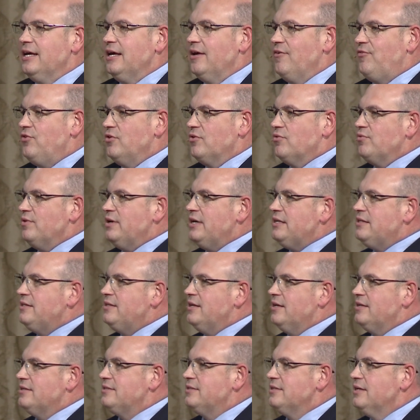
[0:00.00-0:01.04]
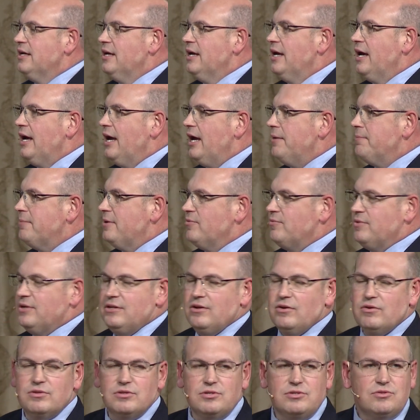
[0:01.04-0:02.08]
If you read this, amen, we
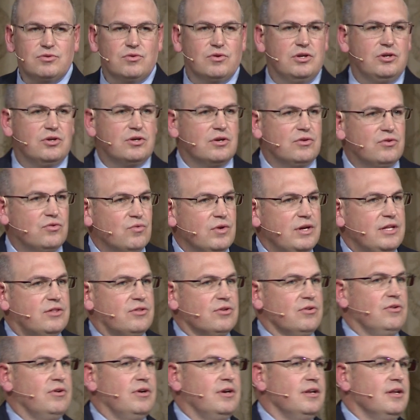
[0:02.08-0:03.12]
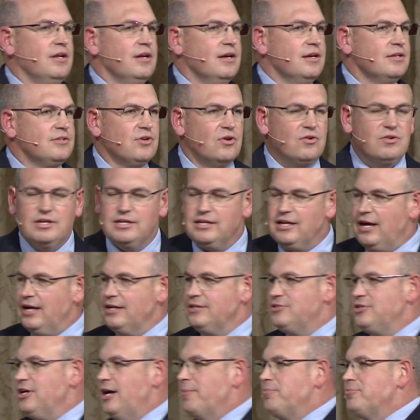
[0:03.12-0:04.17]
know the story, you can read through it. It's only
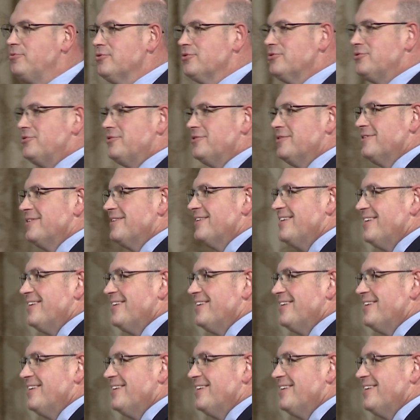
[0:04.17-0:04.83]
9 chapters.